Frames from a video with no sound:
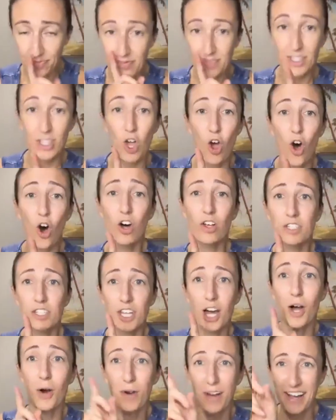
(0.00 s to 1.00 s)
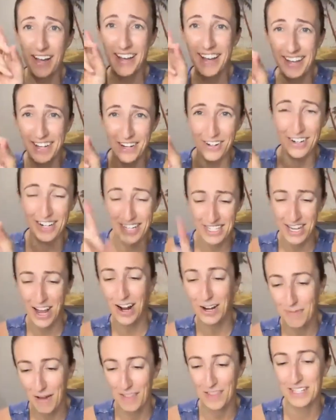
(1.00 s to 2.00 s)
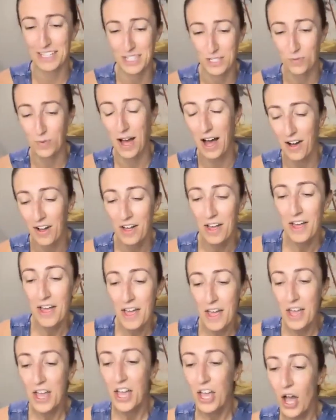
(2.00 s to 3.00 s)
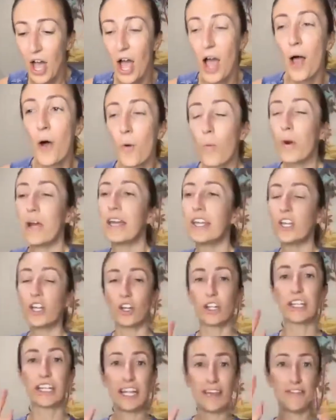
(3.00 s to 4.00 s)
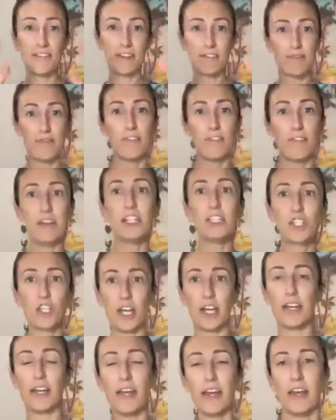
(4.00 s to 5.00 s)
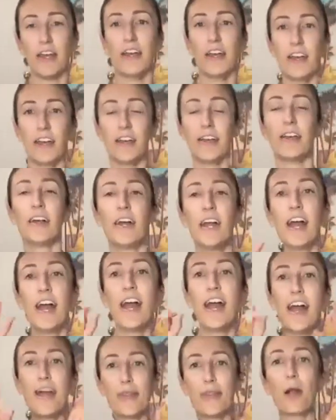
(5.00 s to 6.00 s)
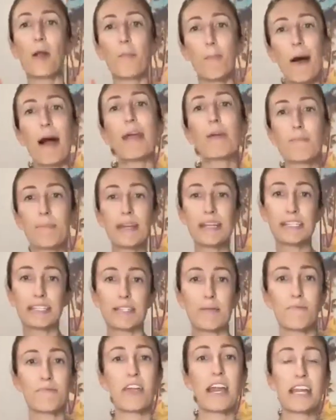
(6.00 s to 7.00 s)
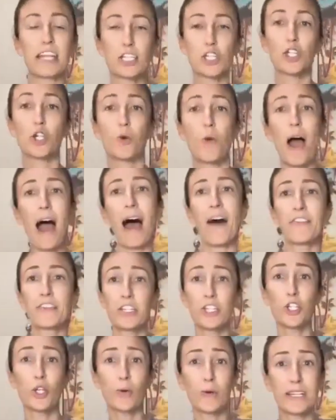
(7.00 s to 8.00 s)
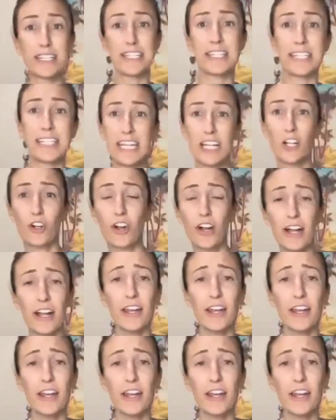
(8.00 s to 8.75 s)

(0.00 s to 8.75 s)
Also, you're going to talk about this as well. When you're given vision, there might be some things you have to do in secret